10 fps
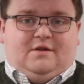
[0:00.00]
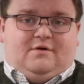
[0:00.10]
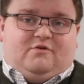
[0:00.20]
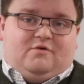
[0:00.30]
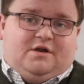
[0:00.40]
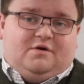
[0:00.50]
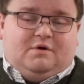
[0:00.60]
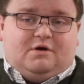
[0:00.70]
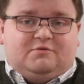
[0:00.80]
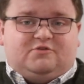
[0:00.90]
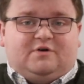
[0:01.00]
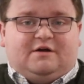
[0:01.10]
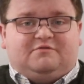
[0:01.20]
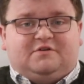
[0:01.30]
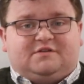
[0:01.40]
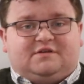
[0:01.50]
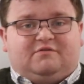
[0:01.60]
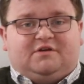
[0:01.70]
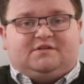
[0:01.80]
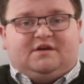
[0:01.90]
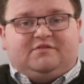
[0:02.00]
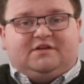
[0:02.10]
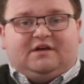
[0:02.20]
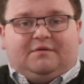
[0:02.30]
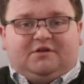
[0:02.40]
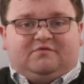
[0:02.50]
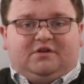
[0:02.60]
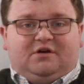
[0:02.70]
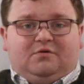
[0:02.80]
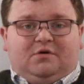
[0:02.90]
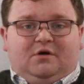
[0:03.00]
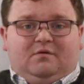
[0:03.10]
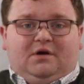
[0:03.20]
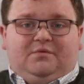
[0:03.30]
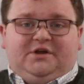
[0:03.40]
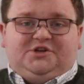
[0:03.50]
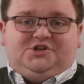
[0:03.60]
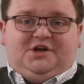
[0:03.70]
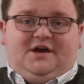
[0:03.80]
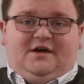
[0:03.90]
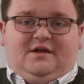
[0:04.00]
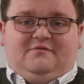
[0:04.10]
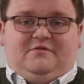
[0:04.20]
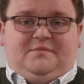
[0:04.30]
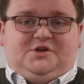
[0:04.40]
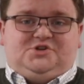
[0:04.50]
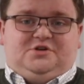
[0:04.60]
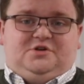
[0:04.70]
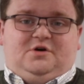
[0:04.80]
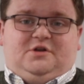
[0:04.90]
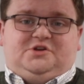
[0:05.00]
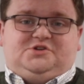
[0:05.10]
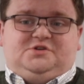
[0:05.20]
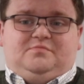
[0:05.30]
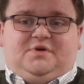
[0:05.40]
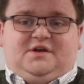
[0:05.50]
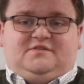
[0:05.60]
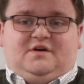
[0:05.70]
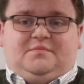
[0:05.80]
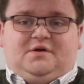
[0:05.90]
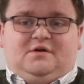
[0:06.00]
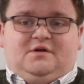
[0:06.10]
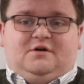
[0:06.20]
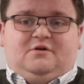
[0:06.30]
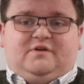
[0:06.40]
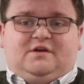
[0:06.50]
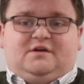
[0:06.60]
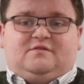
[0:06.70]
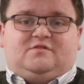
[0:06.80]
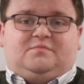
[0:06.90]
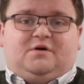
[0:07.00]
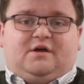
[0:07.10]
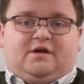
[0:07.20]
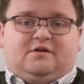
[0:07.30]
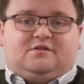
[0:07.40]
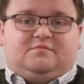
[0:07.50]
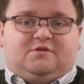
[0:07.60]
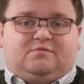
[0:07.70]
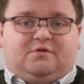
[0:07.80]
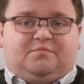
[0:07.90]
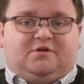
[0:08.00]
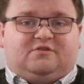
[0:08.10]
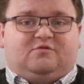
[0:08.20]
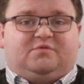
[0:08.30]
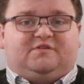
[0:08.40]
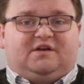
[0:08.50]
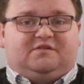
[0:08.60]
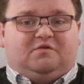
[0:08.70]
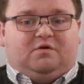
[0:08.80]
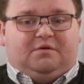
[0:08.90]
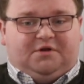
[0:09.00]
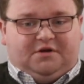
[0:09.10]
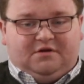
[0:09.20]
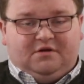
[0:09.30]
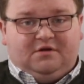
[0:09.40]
Hello everyone, welcome to our first ever safety segments video where we share information and knowledge picked up over years of supplying our customers with personal protective equipment.